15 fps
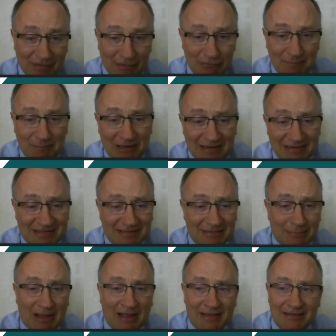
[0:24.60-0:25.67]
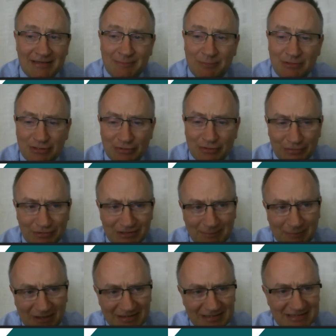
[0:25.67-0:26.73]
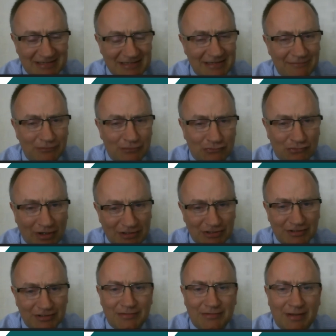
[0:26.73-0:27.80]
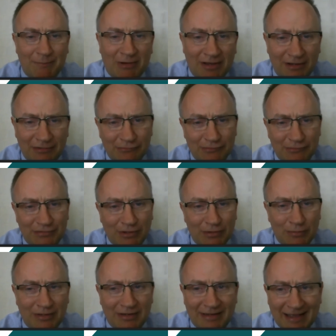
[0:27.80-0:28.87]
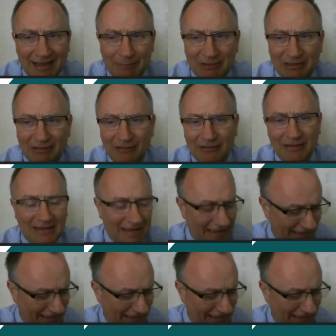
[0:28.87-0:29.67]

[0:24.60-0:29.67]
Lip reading: Very pleased today to be joined by Stephen Tredget, a partner at Oakley Capital,